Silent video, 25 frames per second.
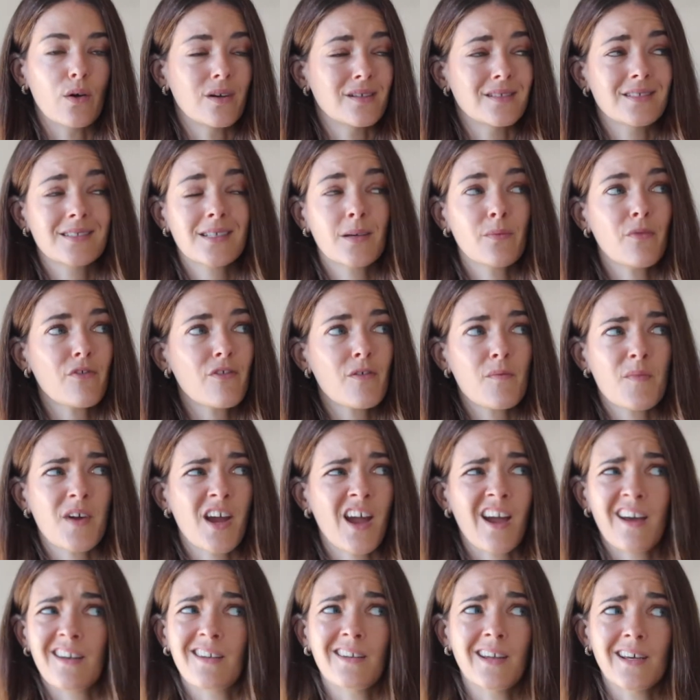And some of them I
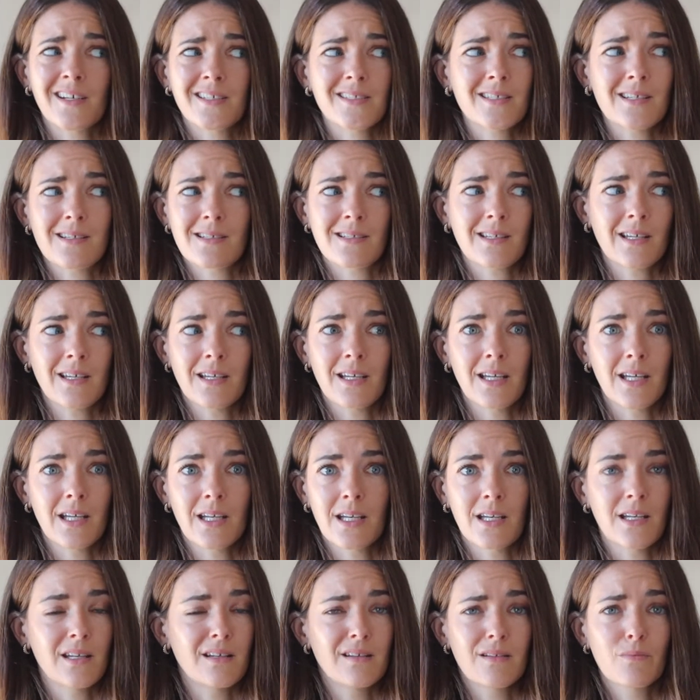hadn't actually seen
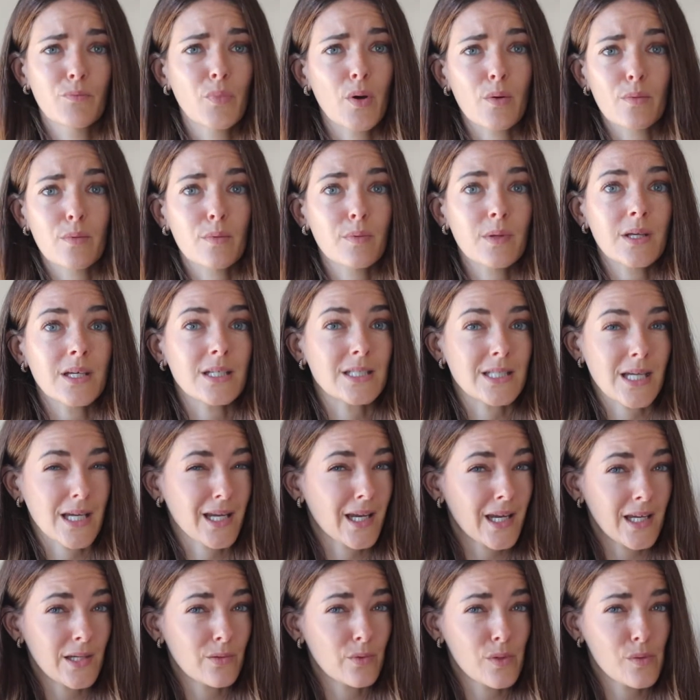in probably a
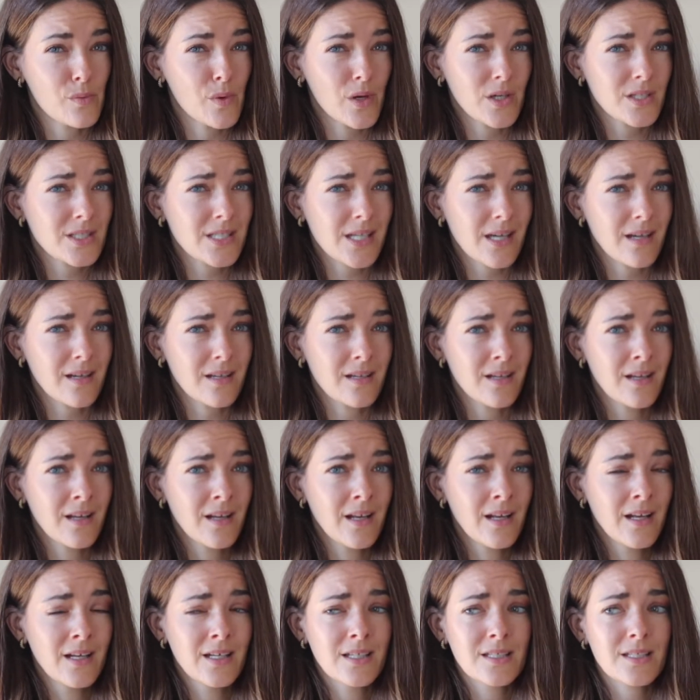decade, we worked out.
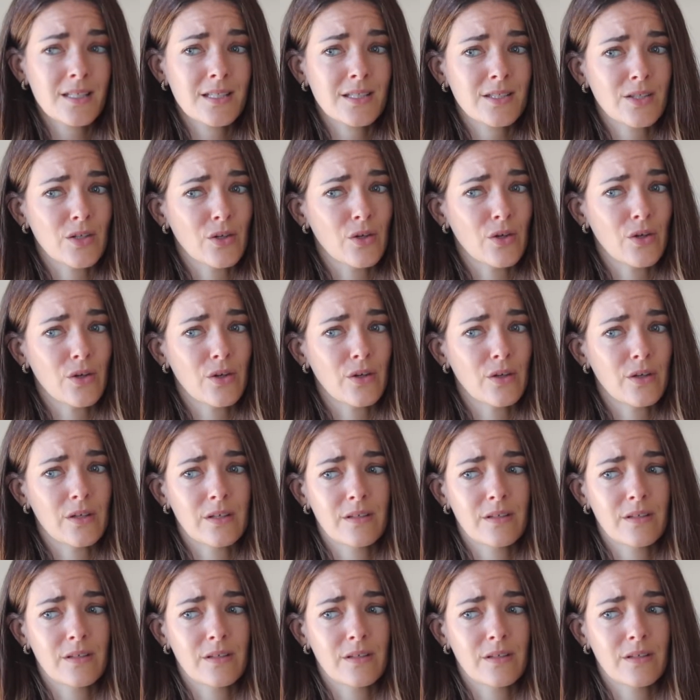So